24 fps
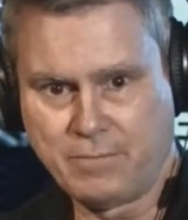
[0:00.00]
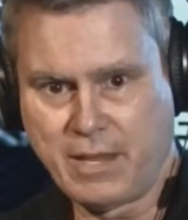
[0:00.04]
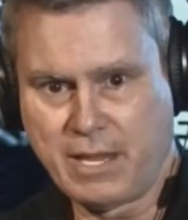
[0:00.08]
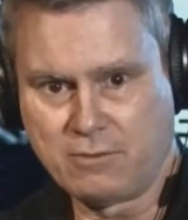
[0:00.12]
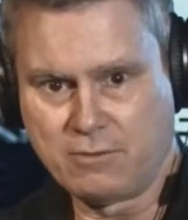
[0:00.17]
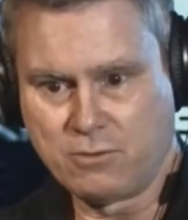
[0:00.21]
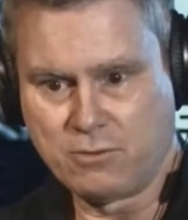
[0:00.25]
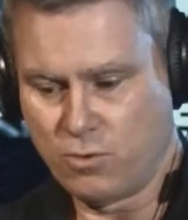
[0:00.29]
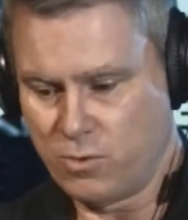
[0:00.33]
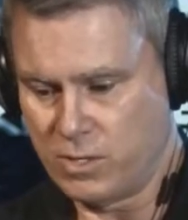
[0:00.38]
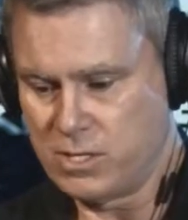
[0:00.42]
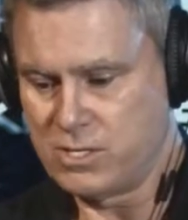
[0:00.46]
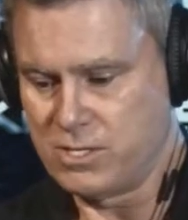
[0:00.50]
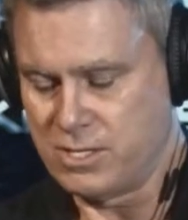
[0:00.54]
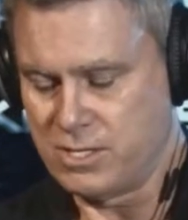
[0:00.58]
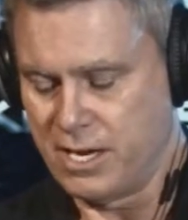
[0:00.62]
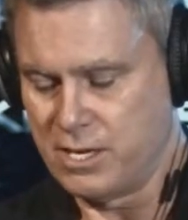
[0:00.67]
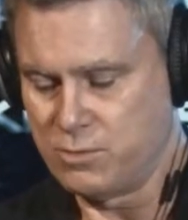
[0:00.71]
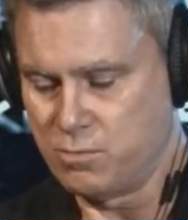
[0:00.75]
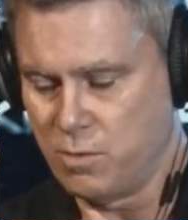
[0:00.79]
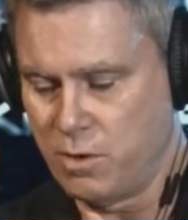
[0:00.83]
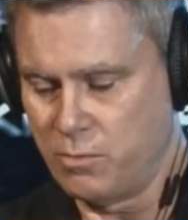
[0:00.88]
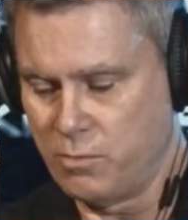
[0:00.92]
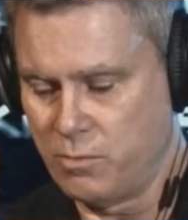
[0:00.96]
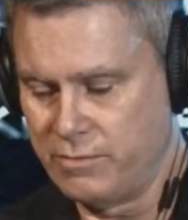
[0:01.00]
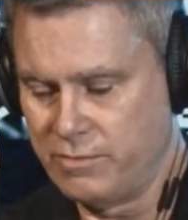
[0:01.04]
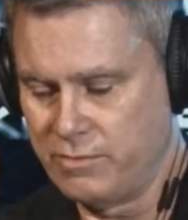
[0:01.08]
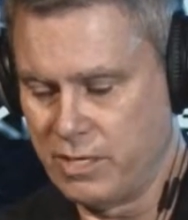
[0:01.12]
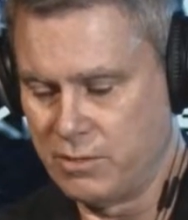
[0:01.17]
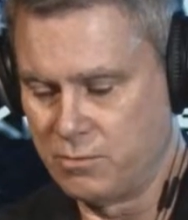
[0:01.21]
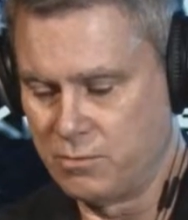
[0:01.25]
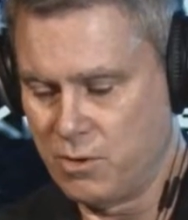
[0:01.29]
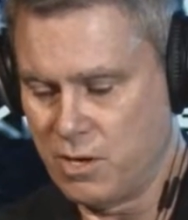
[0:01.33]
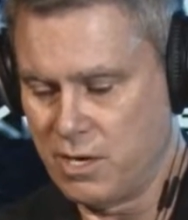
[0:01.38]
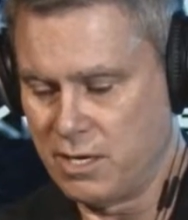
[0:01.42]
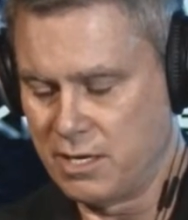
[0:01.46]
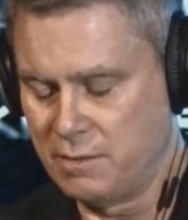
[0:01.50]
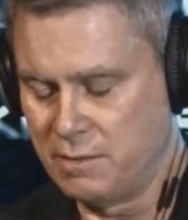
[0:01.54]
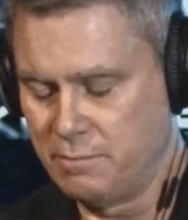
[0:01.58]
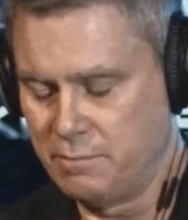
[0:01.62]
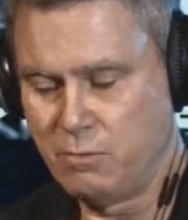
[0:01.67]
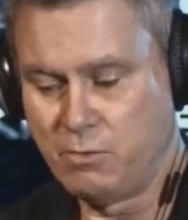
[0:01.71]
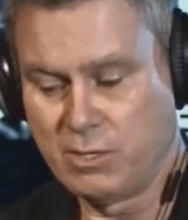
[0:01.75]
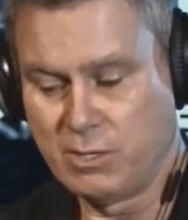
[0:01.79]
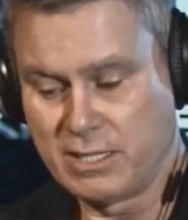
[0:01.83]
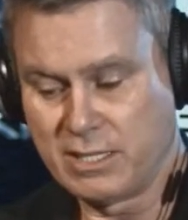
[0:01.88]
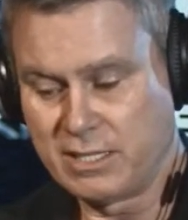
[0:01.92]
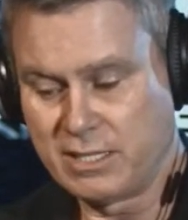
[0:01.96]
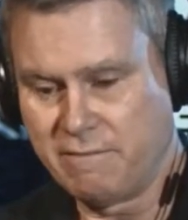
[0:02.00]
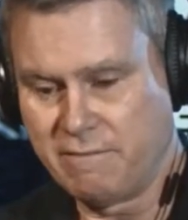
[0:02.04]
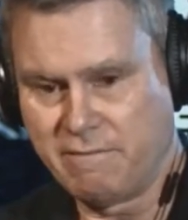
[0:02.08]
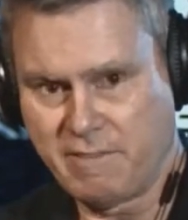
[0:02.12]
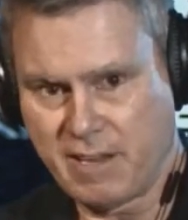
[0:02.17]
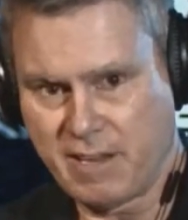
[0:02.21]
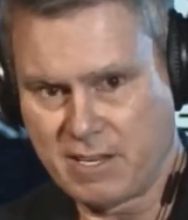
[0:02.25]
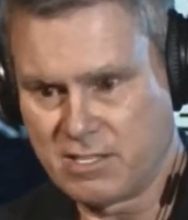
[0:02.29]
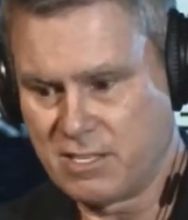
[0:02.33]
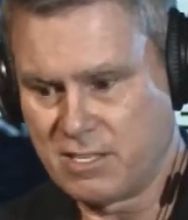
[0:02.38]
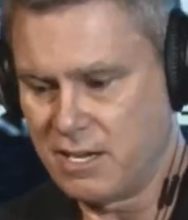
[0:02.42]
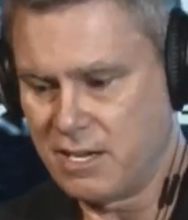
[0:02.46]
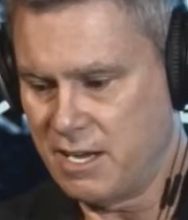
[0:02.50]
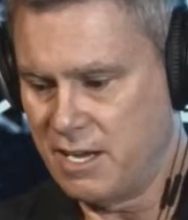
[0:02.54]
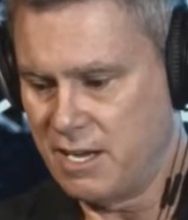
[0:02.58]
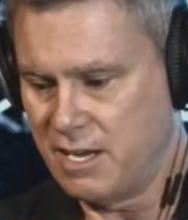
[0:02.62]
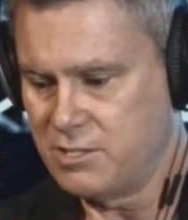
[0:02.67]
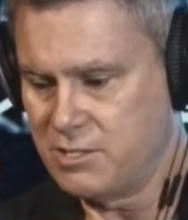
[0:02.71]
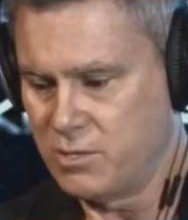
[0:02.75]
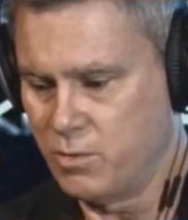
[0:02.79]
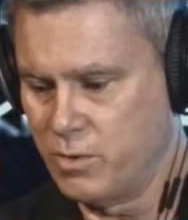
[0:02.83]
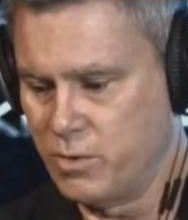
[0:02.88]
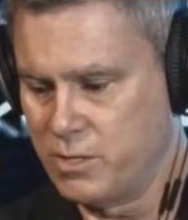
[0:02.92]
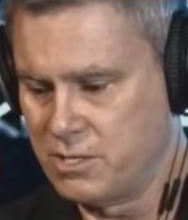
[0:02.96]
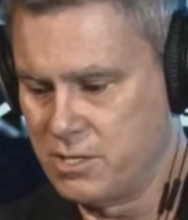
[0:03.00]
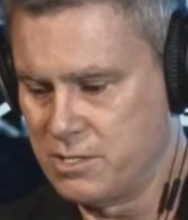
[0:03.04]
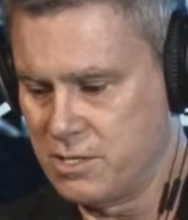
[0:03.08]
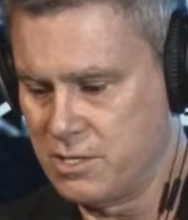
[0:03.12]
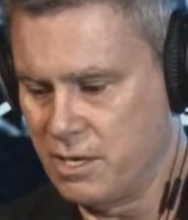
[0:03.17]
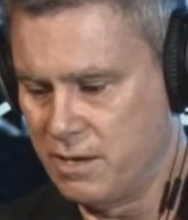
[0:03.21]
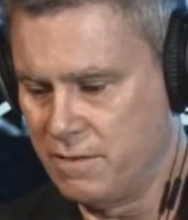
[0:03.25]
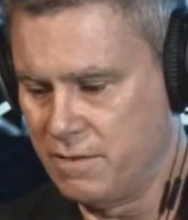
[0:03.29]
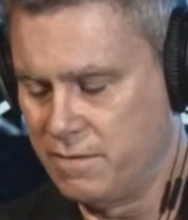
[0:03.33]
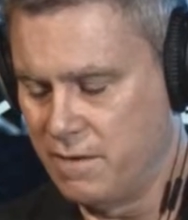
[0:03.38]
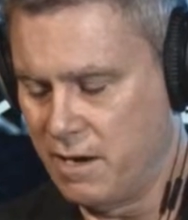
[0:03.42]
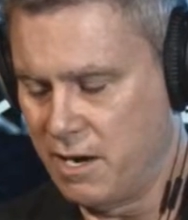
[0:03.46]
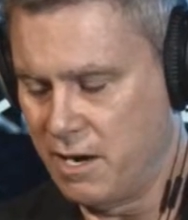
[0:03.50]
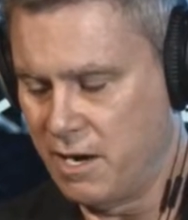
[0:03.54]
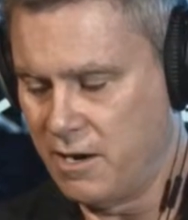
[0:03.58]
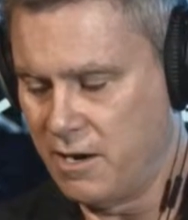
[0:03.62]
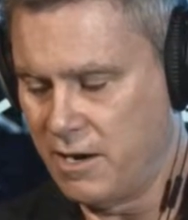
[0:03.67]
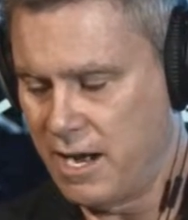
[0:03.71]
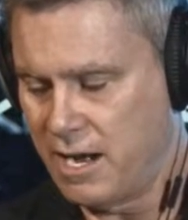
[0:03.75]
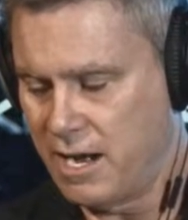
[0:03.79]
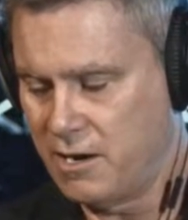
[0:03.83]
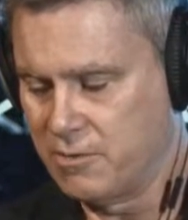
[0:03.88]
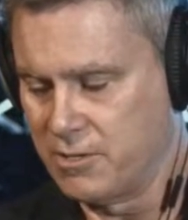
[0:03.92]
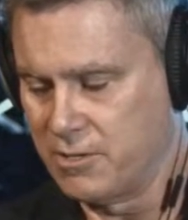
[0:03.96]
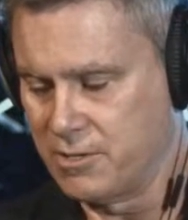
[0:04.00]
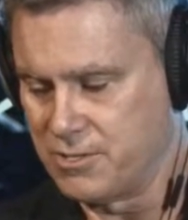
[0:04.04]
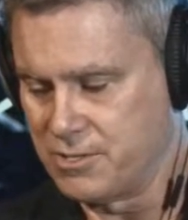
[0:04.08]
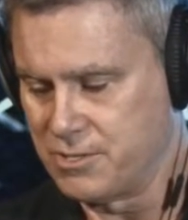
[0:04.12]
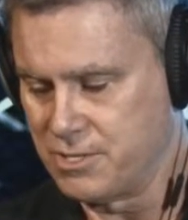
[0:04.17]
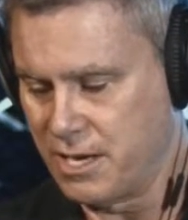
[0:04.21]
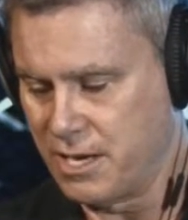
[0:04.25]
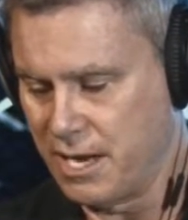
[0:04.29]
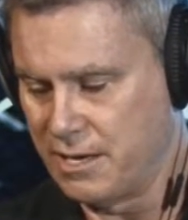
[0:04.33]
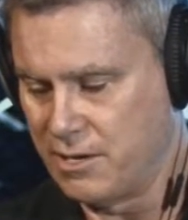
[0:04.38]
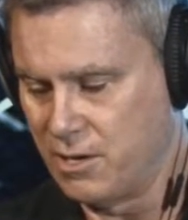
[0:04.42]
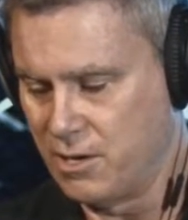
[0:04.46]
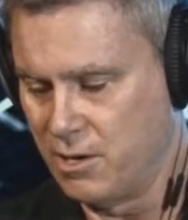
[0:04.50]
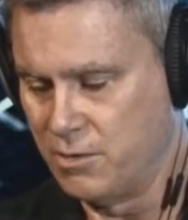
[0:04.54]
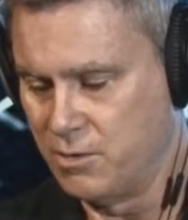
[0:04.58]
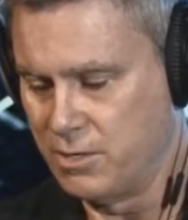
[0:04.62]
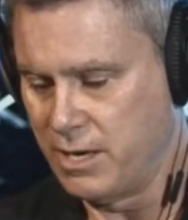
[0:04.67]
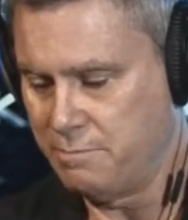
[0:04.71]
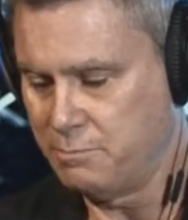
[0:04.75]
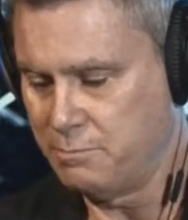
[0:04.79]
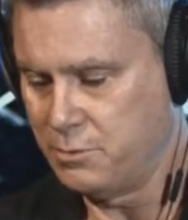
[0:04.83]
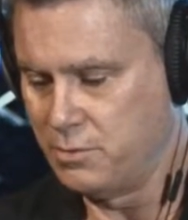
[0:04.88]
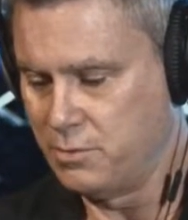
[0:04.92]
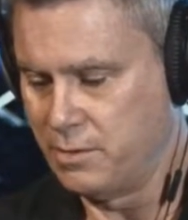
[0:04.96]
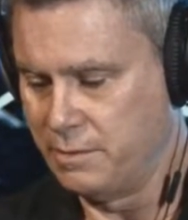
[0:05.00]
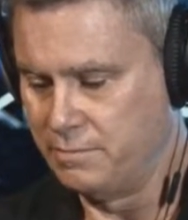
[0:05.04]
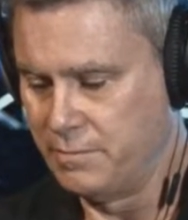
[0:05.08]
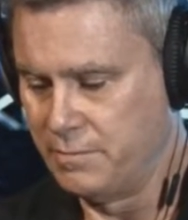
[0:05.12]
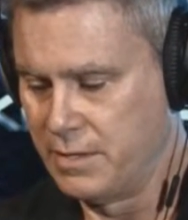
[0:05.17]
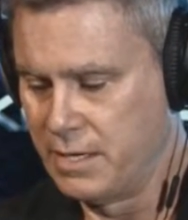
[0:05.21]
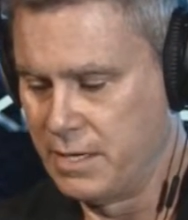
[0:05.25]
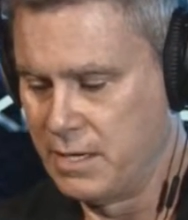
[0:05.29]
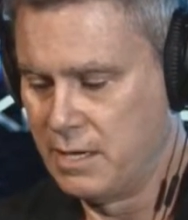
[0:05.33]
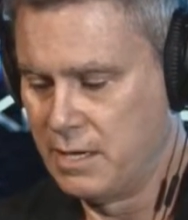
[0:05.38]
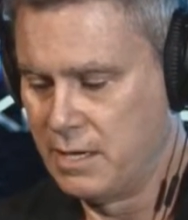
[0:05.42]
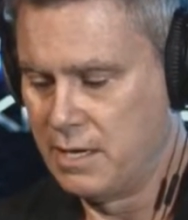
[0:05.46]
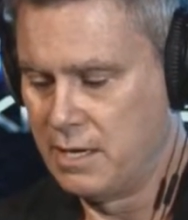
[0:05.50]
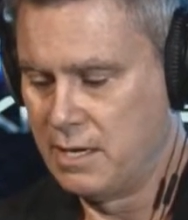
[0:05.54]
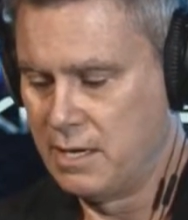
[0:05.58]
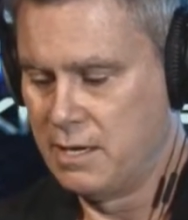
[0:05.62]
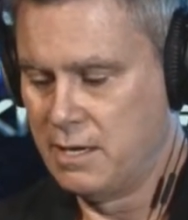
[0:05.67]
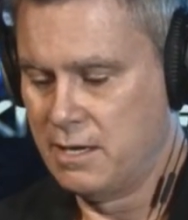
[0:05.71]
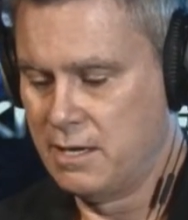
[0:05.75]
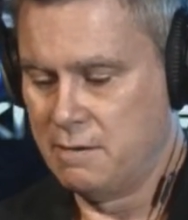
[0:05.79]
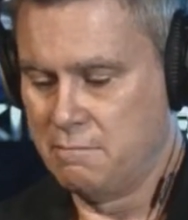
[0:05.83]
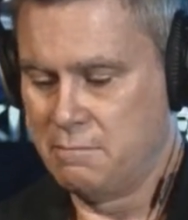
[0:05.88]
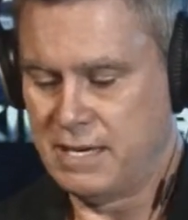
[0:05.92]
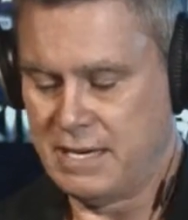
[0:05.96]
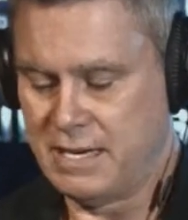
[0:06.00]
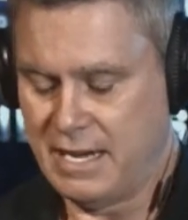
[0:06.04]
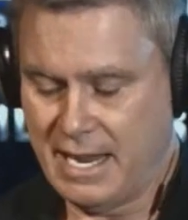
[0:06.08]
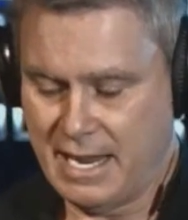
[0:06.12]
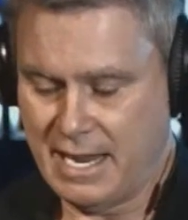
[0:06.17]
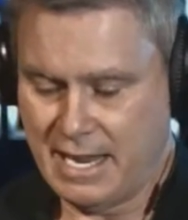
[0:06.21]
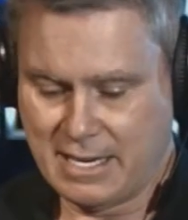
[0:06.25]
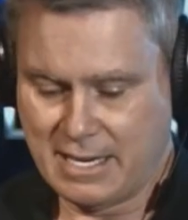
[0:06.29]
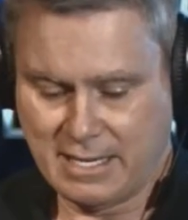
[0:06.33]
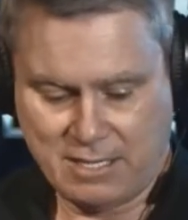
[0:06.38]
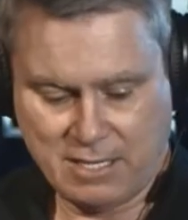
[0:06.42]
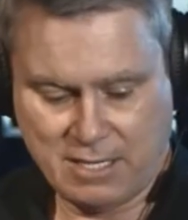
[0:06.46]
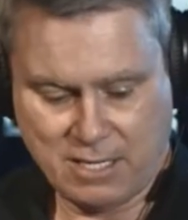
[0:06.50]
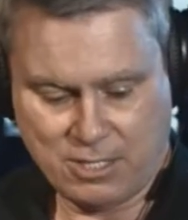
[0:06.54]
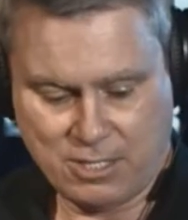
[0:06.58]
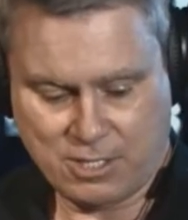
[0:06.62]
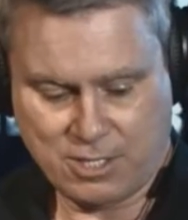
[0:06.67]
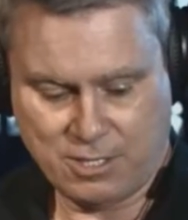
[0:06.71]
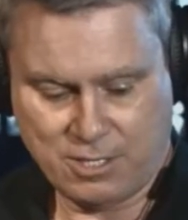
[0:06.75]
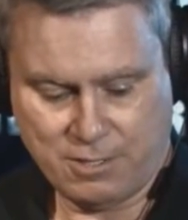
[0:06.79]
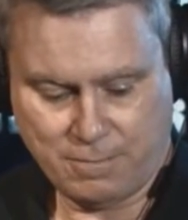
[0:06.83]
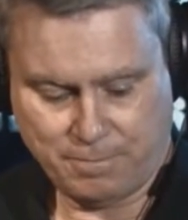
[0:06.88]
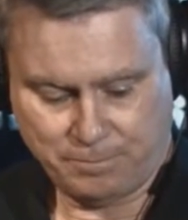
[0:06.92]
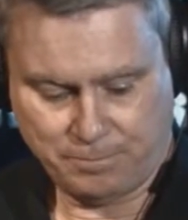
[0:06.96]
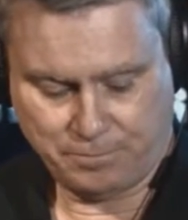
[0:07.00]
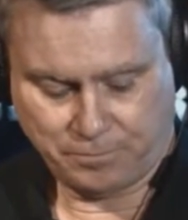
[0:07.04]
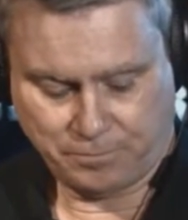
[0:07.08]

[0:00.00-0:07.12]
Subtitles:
and criticize what we've done wrong and be willing to face the consequences of our errors and own up to them. But in addition,